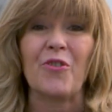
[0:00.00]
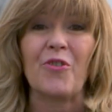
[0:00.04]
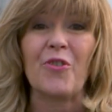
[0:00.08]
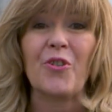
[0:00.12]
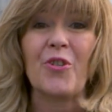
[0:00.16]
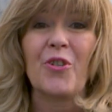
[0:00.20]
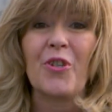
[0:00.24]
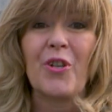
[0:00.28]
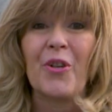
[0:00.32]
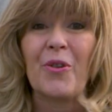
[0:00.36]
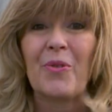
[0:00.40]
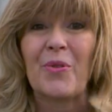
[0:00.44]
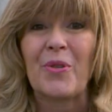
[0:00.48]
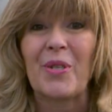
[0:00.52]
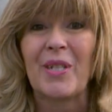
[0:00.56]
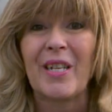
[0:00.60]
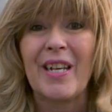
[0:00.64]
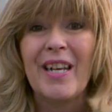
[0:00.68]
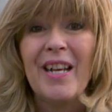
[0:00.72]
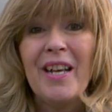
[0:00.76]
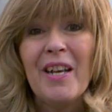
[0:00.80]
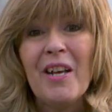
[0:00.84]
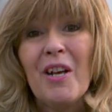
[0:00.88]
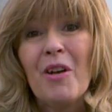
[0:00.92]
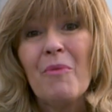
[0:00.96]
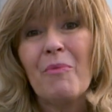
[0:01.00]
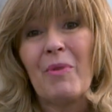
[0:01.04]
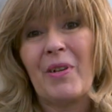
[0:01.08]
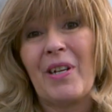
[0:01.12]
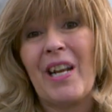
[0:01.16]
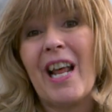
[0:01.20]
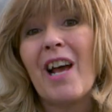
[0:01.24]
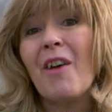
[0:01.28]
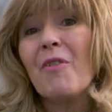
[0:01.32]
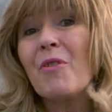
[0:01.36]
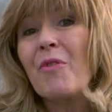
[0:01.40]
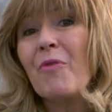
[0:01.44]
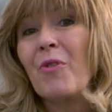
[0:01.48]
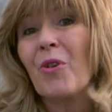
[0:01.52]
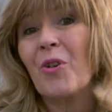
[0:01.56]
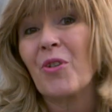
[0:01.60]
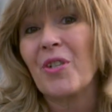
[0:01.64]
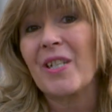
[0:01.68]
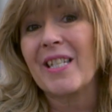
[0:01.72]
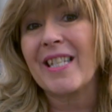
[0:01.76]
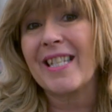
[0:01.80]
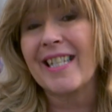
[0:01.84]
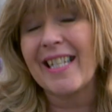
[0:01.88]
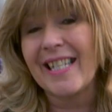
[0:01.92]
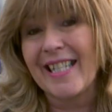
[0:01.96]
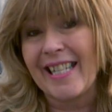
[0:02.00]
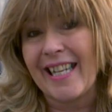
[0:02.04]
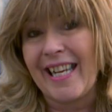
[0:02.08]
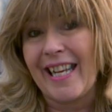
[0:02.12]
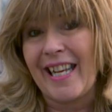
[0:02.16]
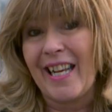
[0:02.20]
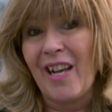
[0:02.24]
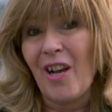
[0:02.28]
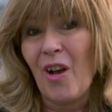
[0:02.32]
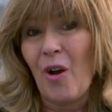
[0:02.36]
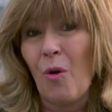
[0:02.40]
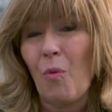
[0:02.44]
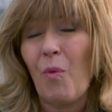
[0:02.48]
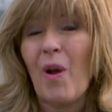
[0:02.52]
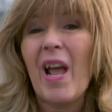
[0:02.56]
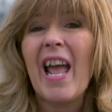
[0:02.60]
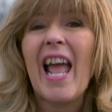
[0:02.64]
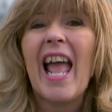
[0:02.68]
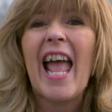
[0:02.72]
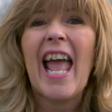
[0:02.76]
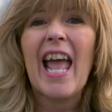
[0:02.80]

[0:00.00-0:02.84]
introduced, but now you've got a city where